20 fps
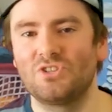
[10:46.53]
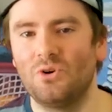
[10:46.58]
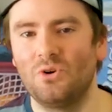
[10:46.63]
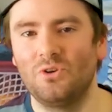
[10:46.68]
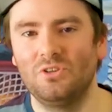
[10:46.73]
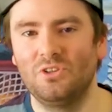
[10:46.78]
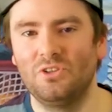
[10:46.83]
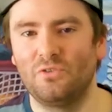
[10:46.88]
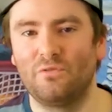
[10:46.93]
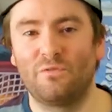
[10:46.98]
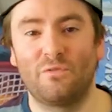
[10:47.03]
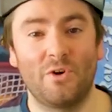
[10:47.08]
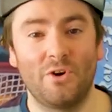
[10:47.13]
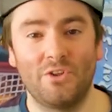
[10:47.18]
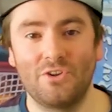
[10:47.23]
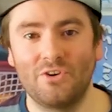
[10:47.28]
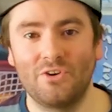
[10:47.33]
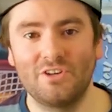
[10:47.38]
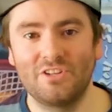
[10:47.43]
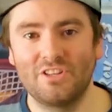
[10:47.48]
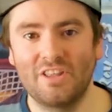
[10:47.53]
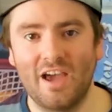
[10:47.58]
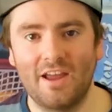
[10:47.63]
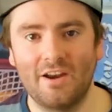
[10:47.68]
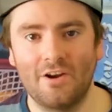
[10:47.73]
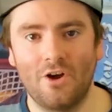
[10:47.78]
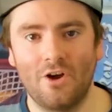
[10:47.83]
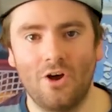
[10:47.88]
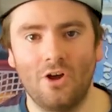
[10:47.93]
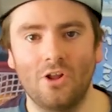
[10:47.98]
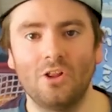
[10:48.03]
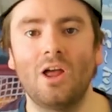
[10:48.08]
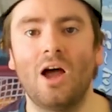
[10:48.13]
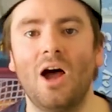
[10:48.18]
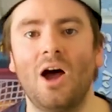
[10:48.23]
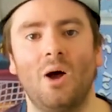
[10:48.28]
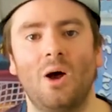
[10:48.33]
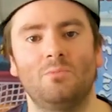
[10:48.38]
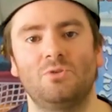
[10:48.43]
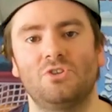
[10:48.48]
to go a little further into that at
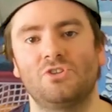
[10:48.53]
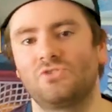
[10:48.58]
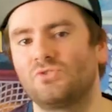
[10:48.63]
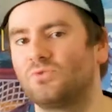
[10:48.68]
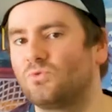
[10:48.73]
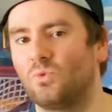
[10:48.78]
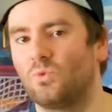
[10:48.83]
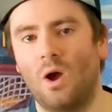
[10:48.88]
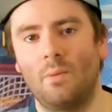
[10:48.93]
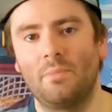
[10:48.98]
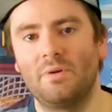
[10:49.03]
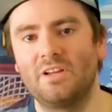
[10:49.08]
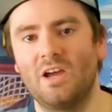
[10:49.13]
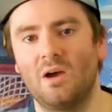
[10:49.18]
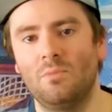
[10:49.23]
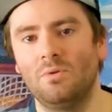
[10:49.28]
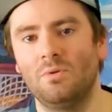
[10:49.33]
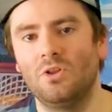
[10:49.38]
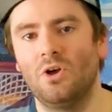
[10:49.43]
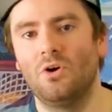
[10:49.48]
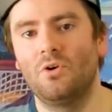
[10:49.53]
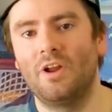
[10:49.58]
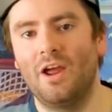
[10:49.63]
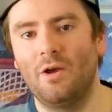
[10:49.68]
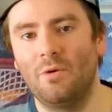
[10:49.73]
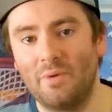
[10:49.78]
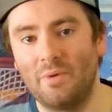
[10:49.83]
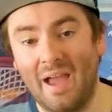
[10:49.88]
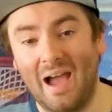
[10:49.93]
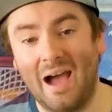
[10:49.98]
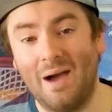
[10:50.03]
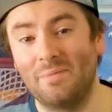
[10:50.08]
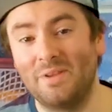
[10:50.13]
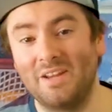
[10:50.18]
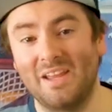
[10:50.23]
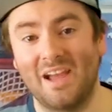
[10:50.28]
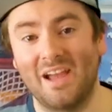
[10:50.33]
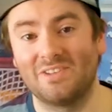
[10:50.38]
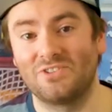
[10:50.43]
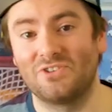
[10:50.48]
all, just drop it down below and I'll be happy
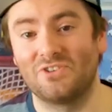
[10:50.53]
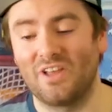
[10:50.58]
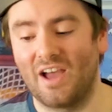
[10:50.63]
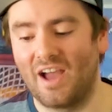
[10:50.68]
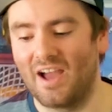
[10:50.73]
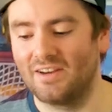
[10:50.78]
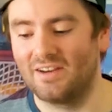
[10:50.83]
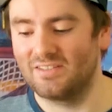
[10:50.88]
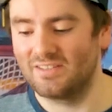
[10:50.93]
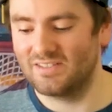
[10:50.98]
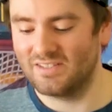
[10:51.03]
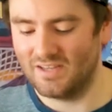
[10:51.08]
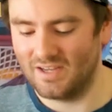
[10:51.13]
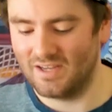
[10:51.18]
to answer that.